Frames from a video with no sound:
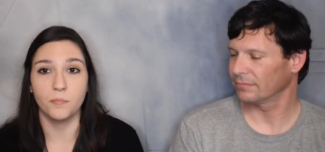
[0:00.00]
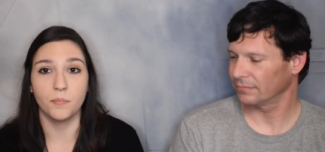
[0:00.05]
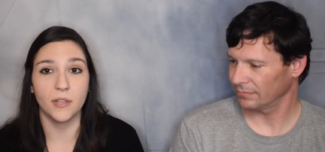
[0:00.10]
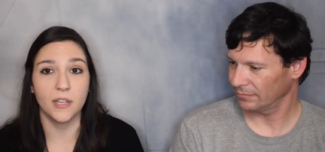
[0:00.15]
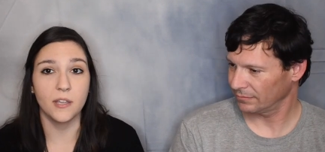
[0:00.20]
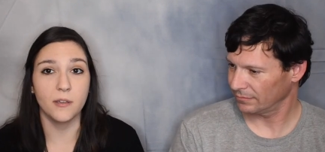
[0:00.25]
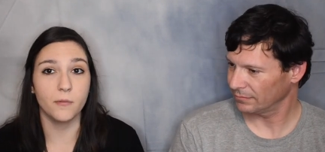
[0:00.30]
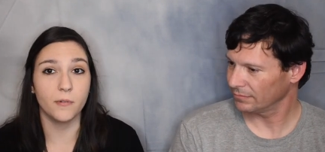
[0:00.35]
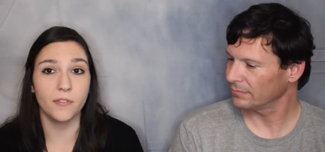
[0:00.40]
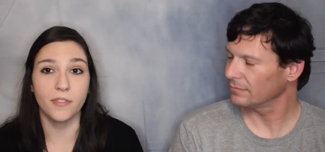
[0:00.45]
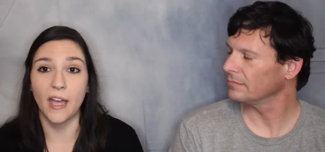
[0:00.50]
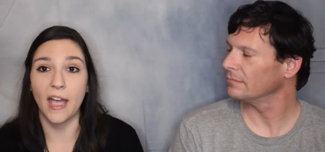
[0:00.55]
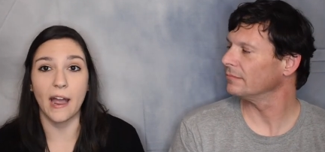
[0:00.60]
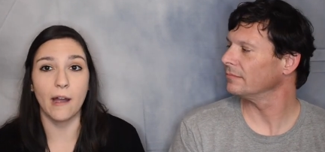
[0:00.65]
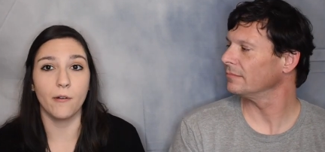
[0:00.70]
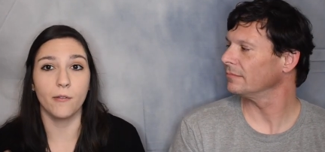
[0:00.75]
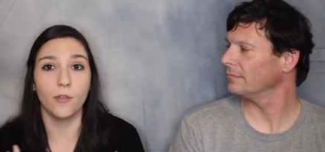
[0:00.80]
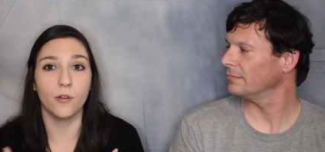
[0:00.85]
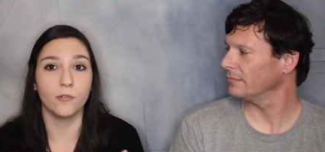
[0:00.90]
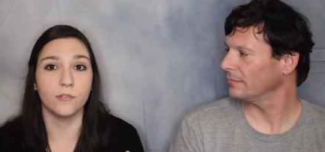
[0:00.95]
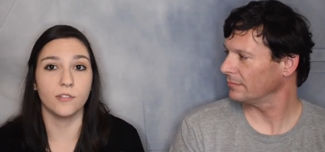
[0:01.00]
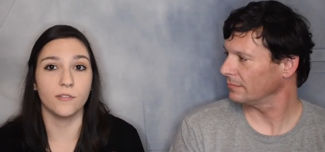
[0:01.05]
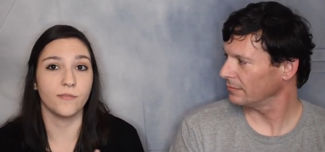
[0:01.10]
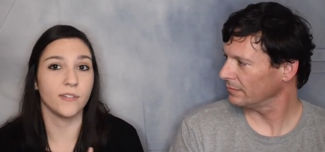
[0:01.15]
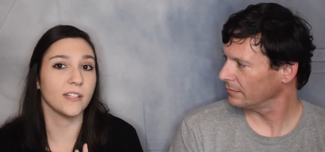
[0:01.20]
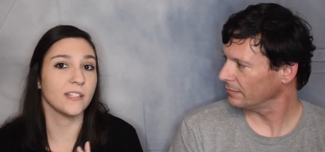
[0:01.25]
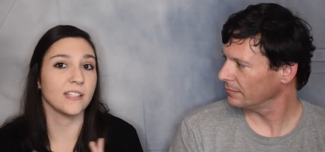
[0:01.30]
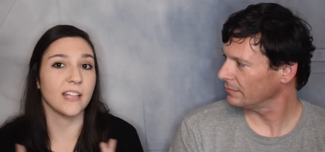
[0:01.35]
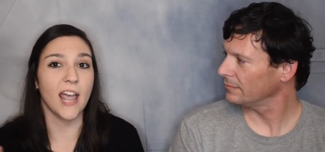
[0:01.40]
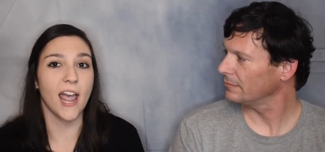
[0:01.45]
Speaker 1: B, with how those
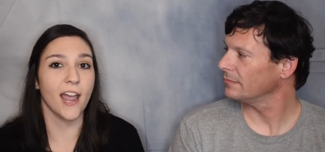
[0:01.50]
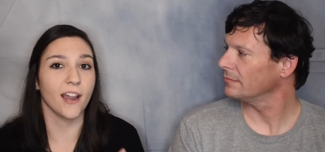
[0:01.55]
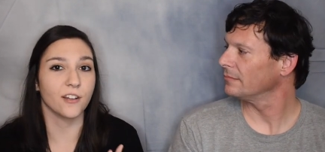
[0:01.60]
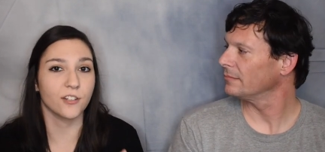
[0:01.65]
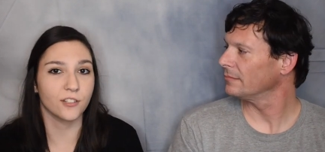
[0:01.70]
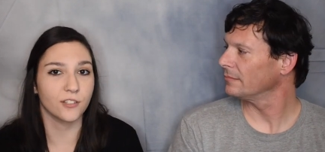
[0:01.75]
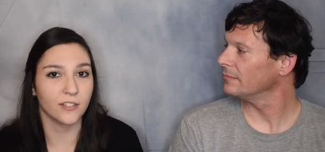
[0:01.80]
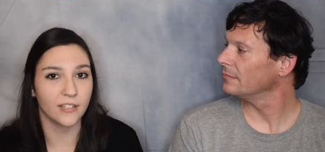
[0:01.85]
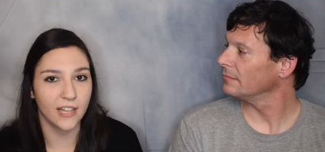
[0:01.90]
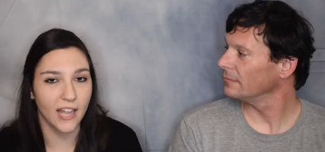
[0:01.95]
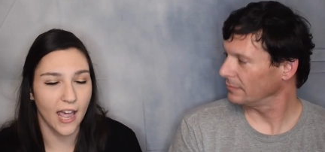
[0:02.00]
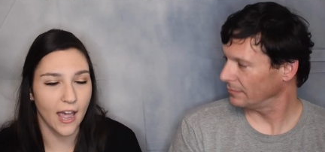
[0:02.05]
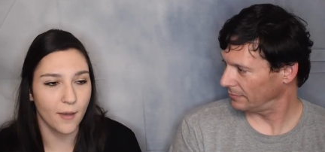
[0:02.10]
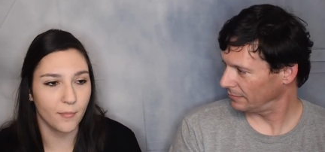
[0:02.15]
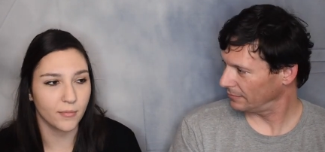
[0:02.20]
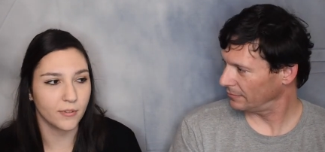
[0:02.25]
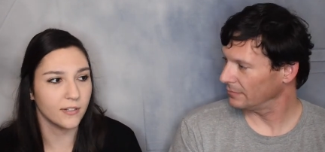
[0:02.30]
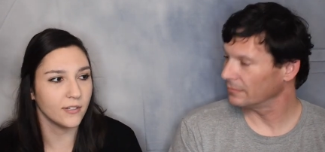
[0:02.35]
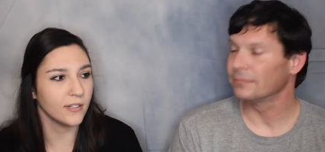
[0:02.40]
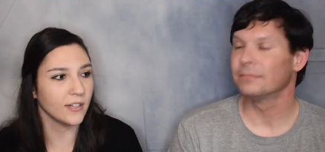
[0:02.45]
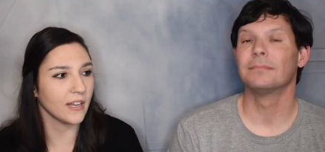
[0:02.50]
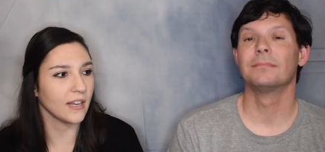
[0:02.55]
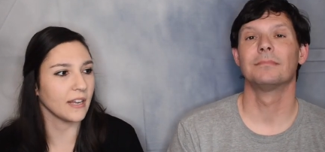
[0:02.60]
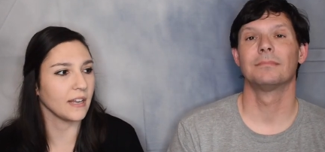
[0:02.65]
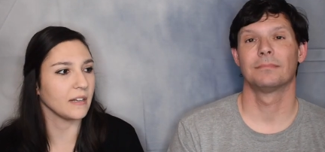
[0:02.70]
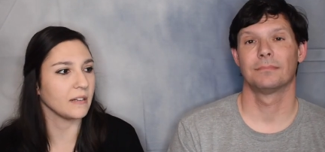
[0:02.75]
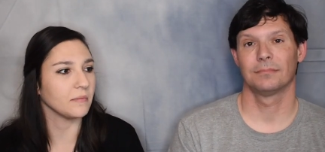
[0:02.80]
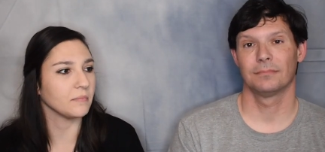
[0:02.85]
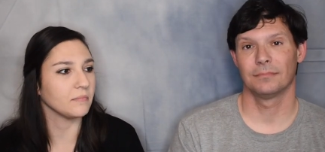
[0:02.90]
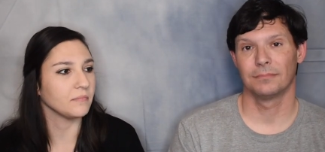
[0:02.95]
events actually happened,
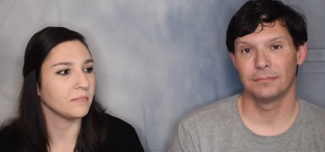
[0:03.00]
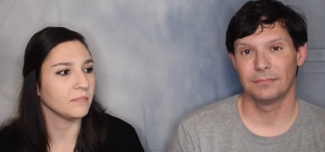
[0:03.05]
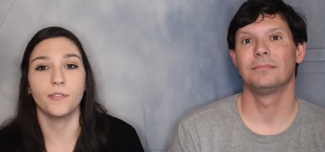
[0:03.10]
and